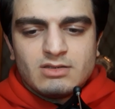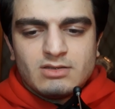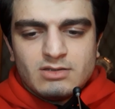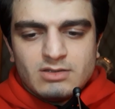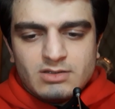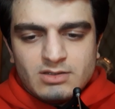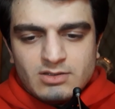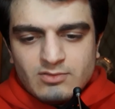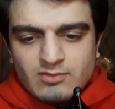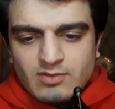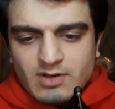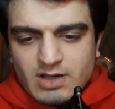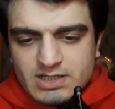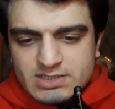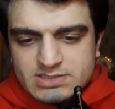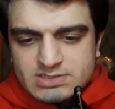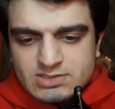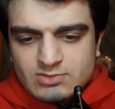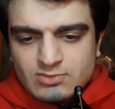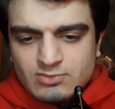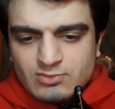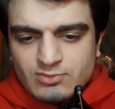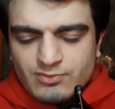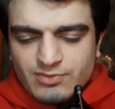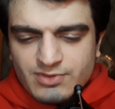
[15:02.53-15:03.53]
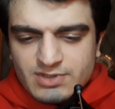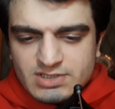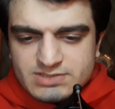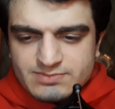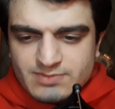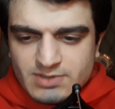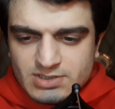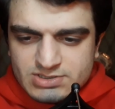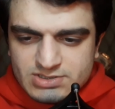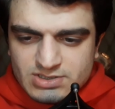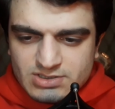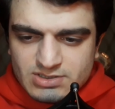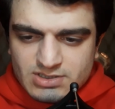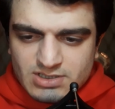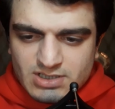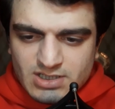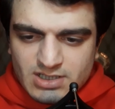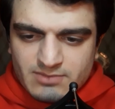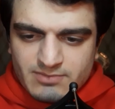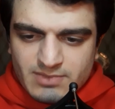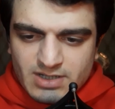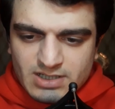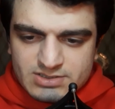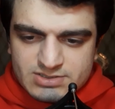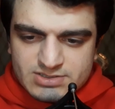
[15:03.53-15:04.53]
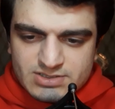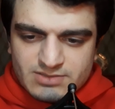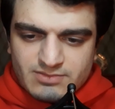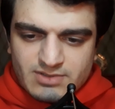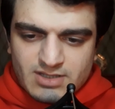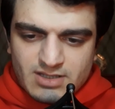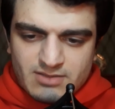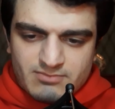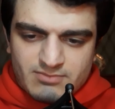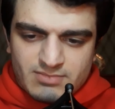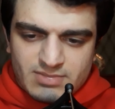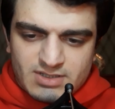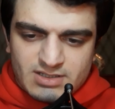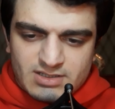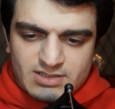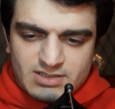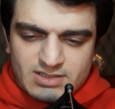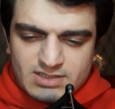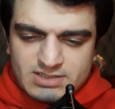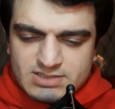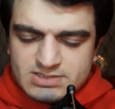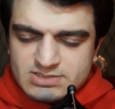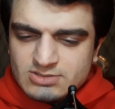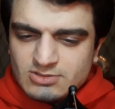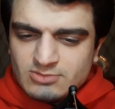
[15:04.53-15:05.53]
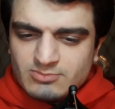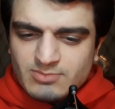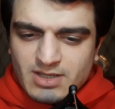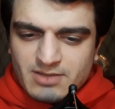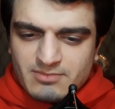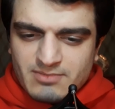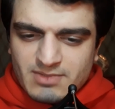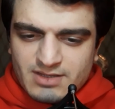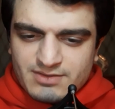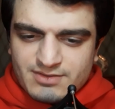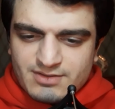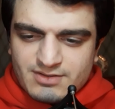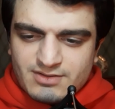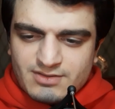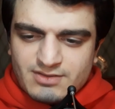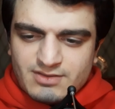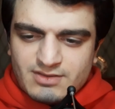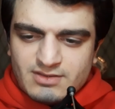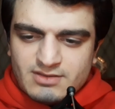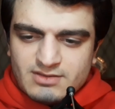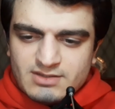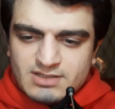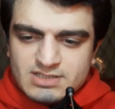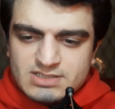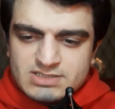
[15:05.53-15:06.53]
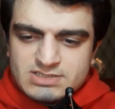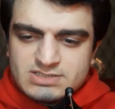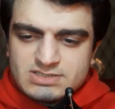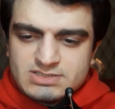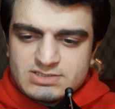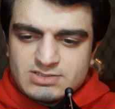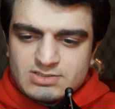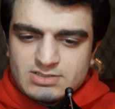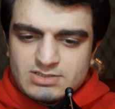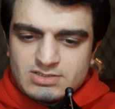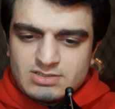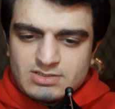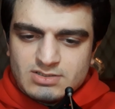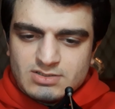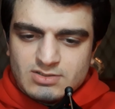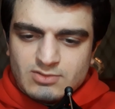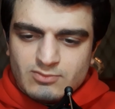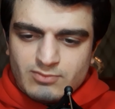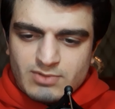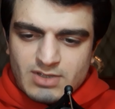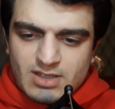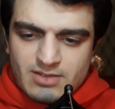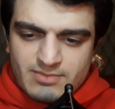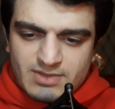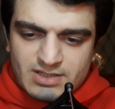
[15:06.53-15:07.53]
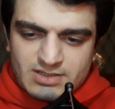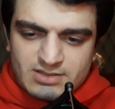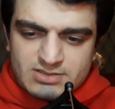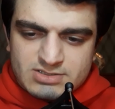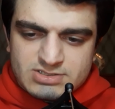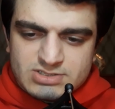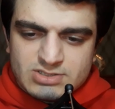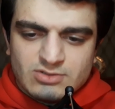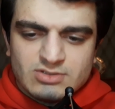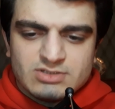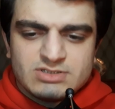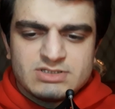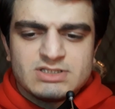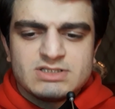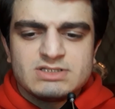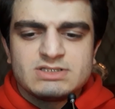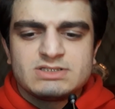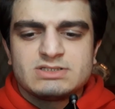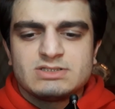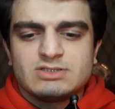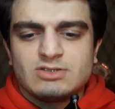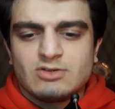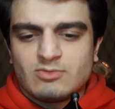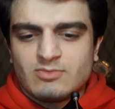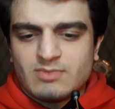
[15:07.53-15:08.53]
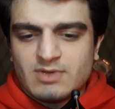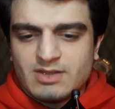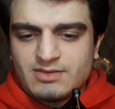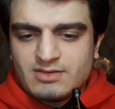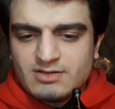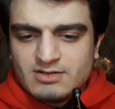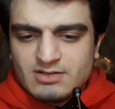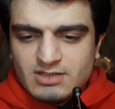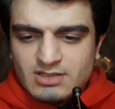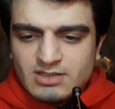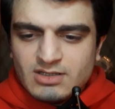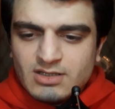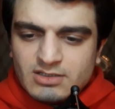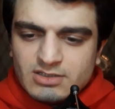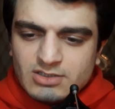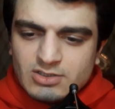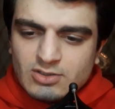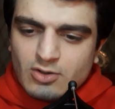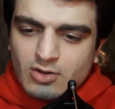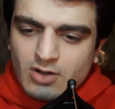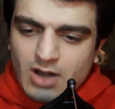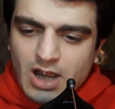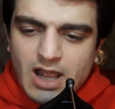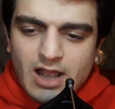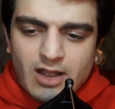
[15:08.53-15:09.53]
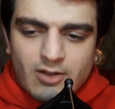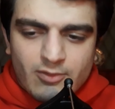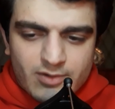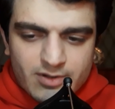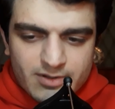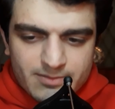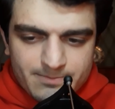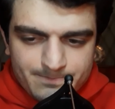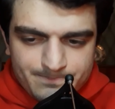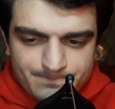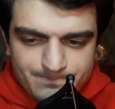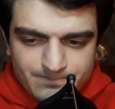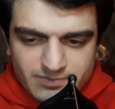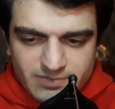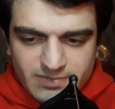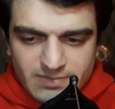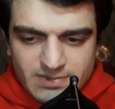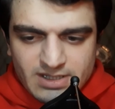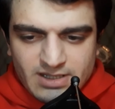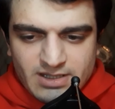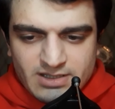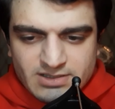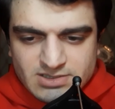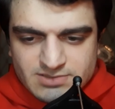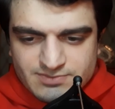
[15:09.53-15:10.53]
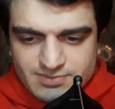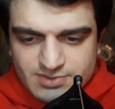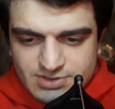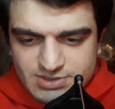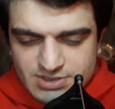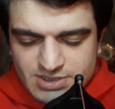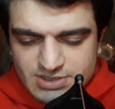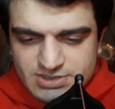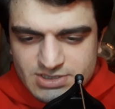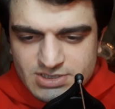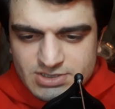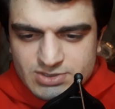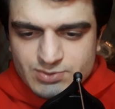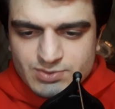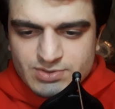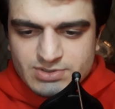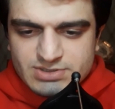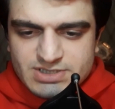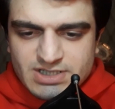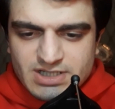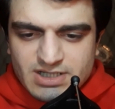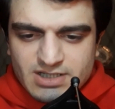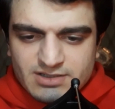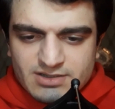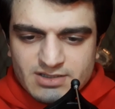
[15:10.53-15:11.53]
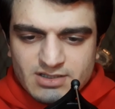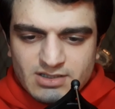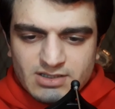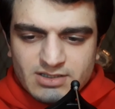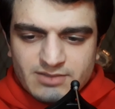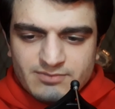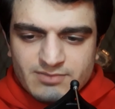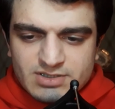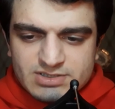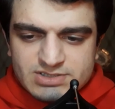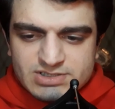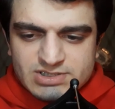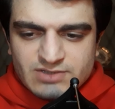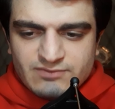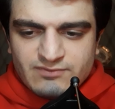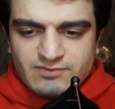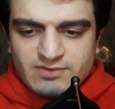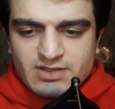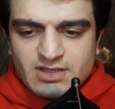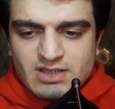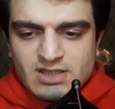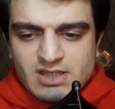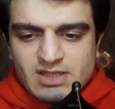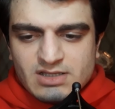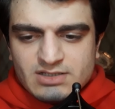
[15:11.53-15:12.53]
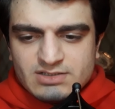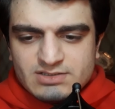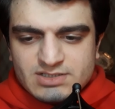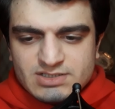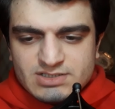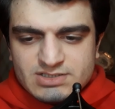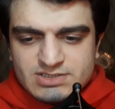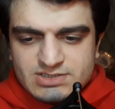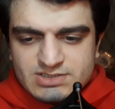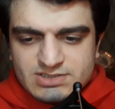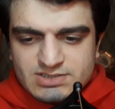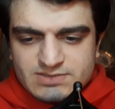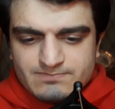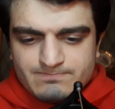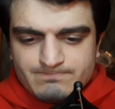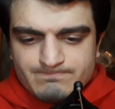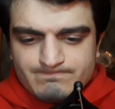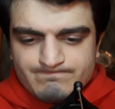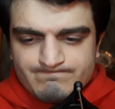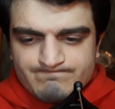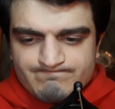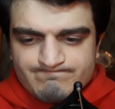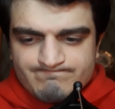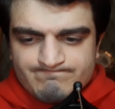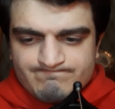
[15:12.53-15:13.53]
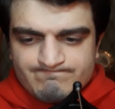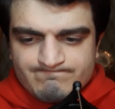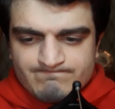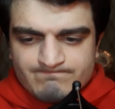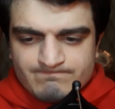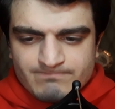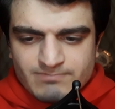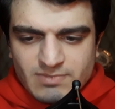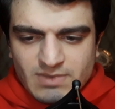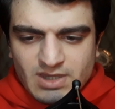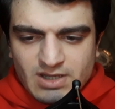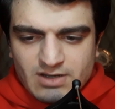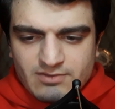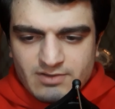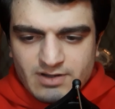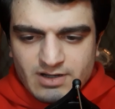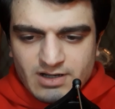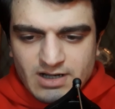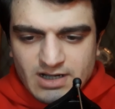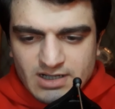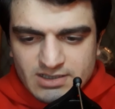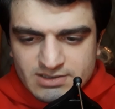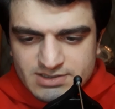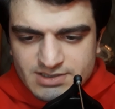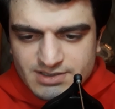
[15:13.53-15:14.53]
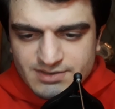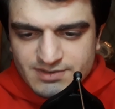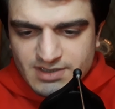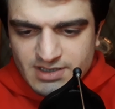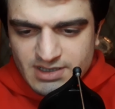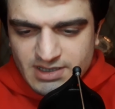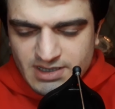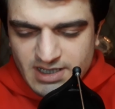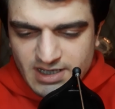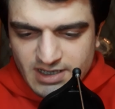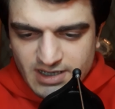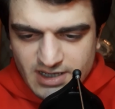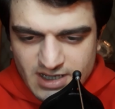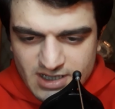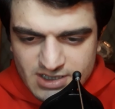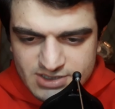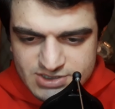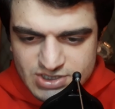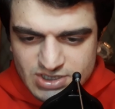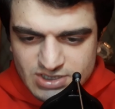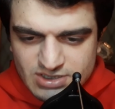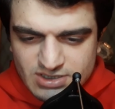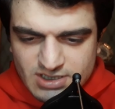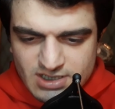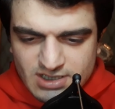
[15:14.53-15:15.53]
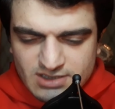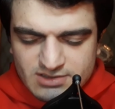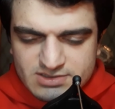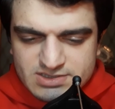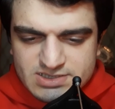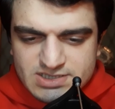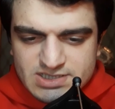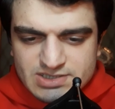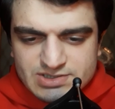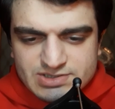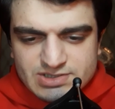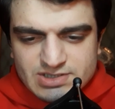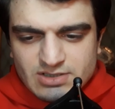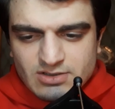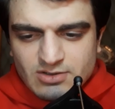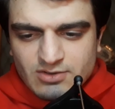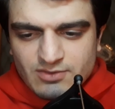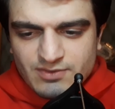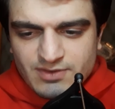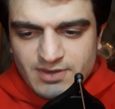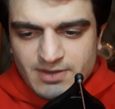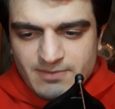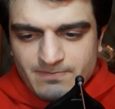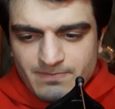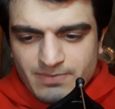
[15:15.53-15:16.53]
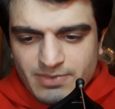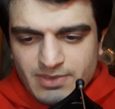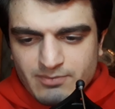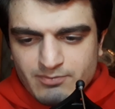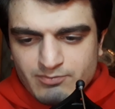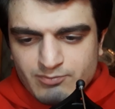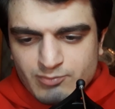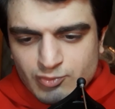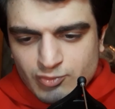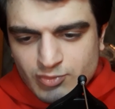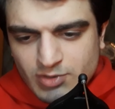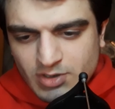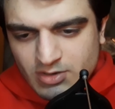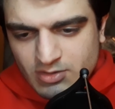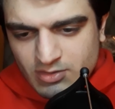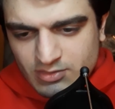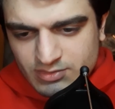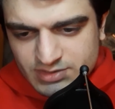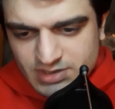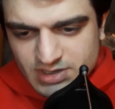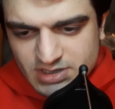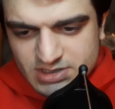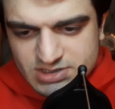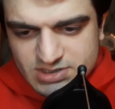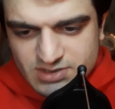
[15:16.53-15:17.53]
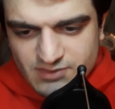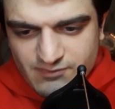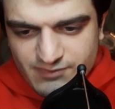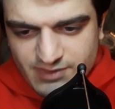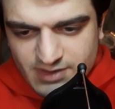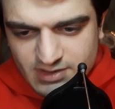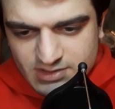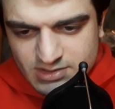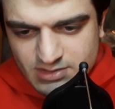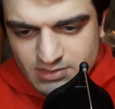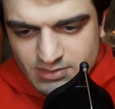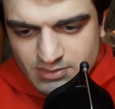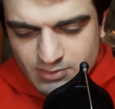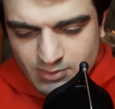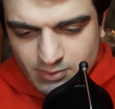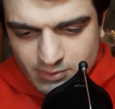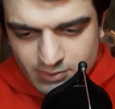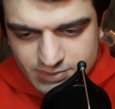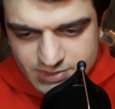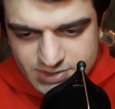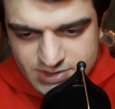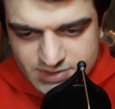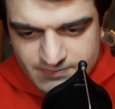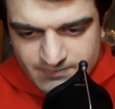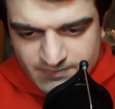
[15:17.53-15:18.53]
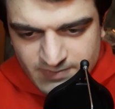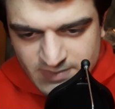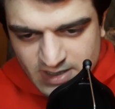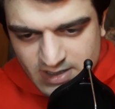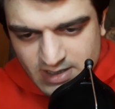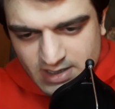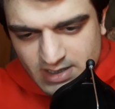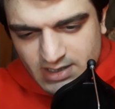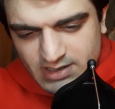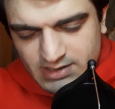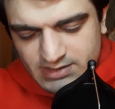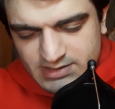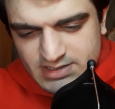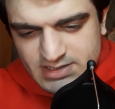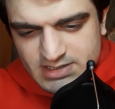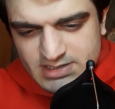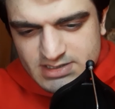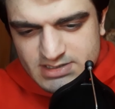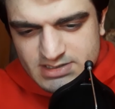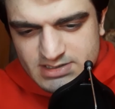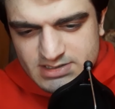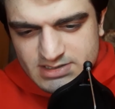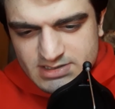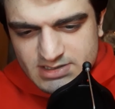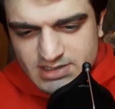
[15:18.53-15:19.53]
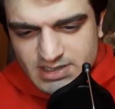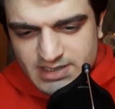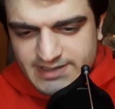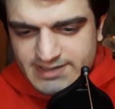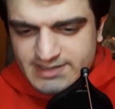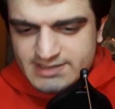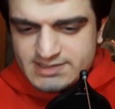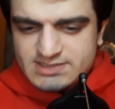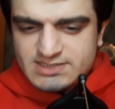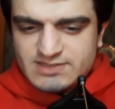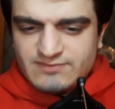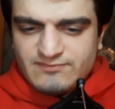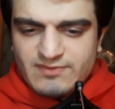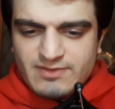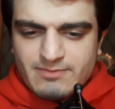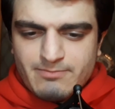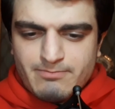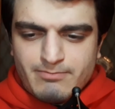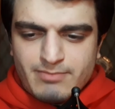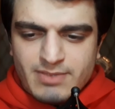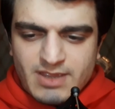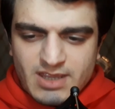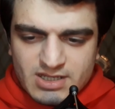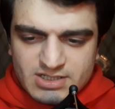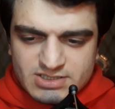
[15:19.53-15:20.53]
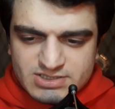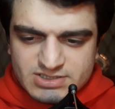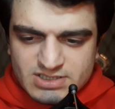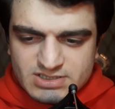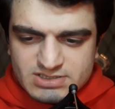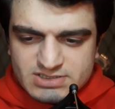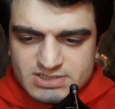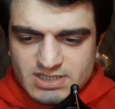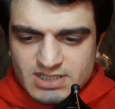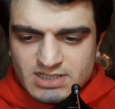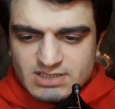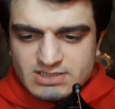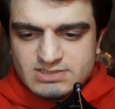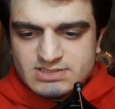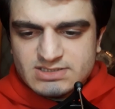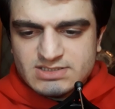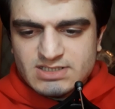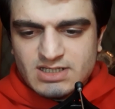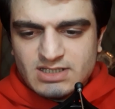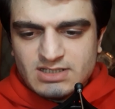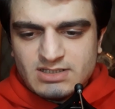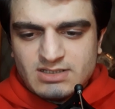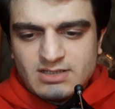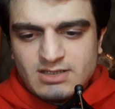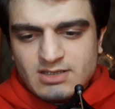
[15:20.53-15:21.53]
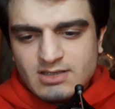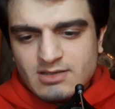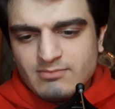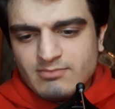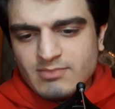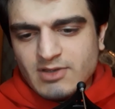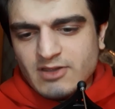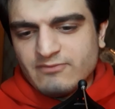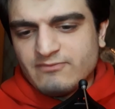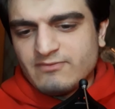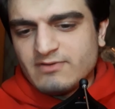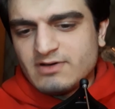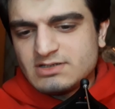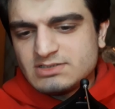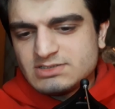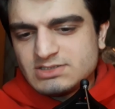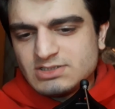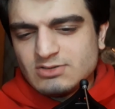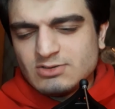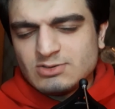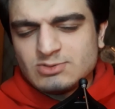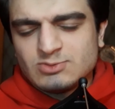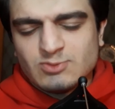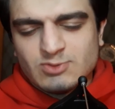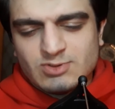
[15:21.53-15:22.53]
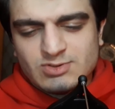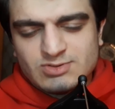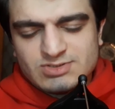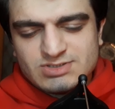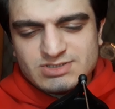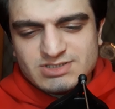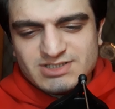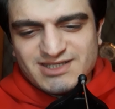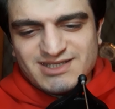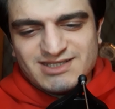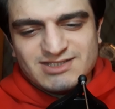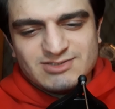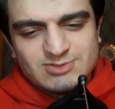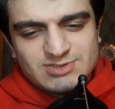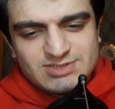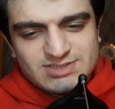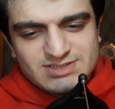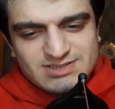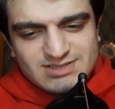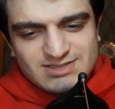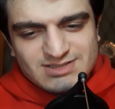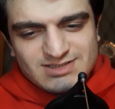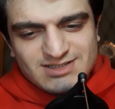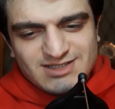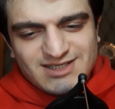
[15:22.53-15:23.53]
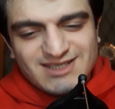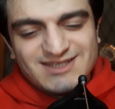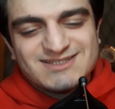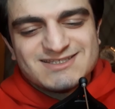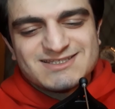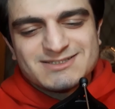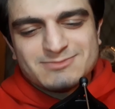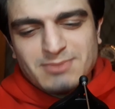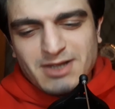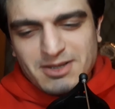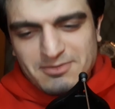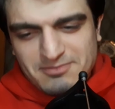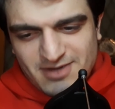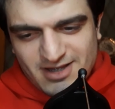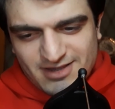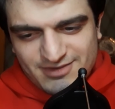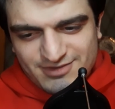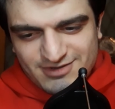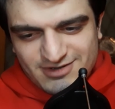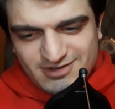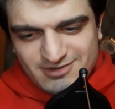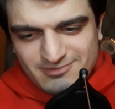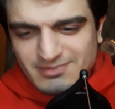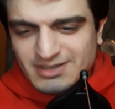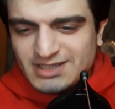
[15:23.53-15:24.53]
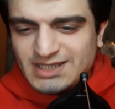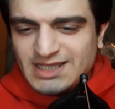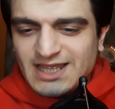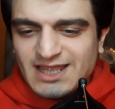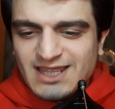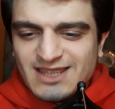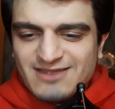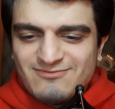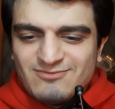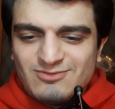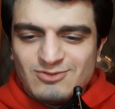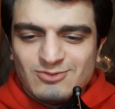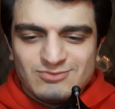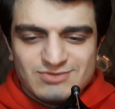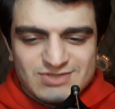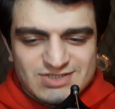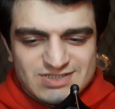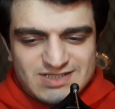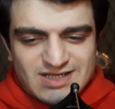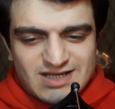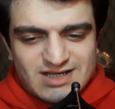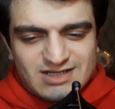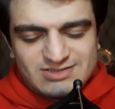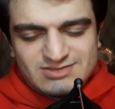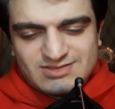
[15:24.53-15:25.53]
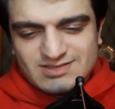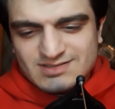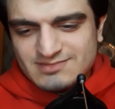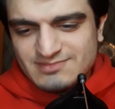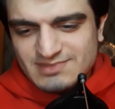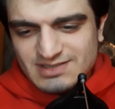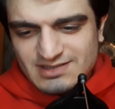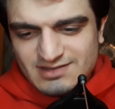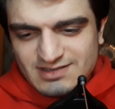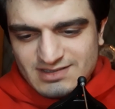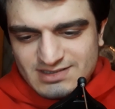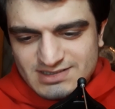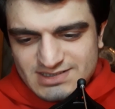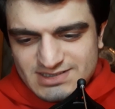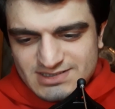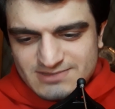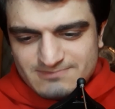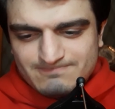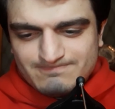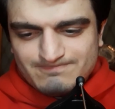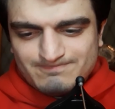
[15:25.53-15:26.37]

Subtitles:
you ask who this person in my dream can be. It's not my mother. This we are meant. So it is your mother. In our interpretations, we take the liberty of disregarding the negation and seizing on the pure context of the thought. It is as if the patient had said, "My first thought was, it's my mother, but I have no desire to admit this."